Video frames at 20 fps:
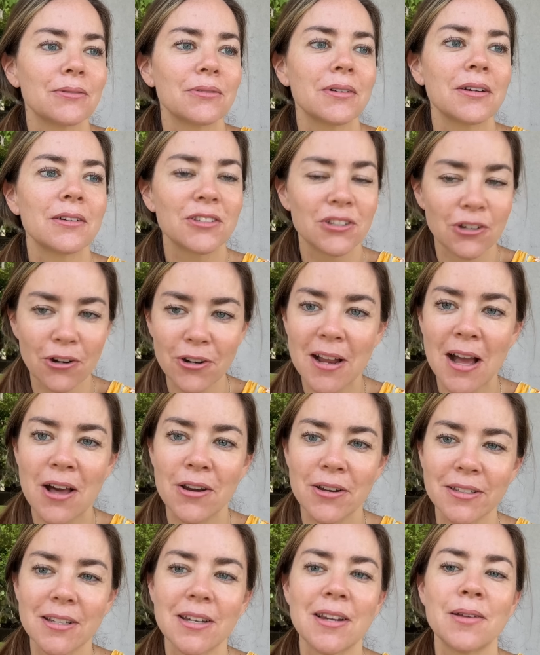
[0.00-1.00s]
It started out
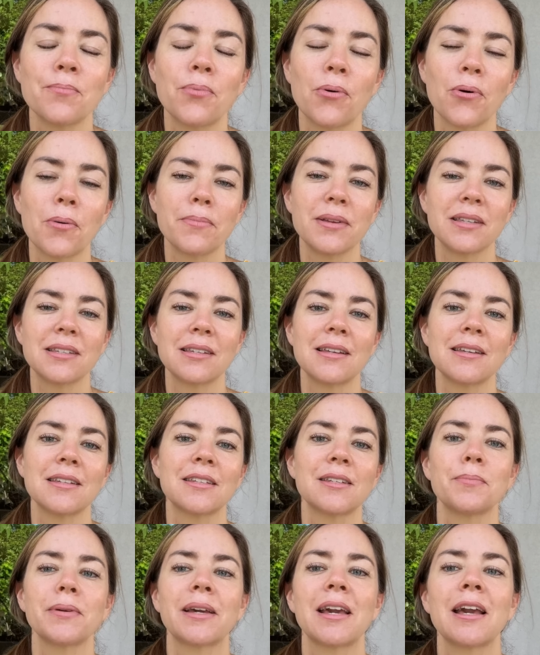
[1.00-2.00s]
as an import business.
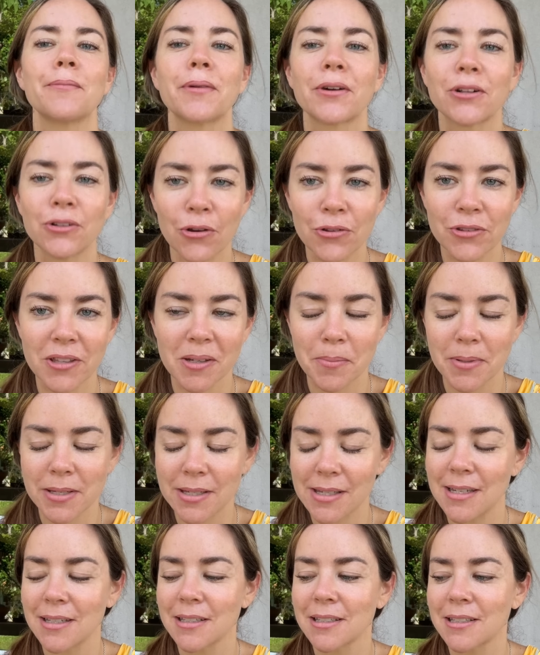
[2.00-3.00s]
It became a clothing
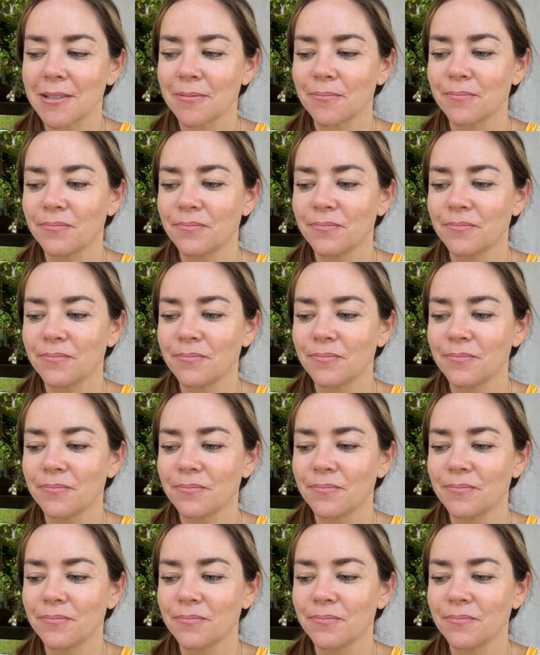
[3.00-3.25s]
business.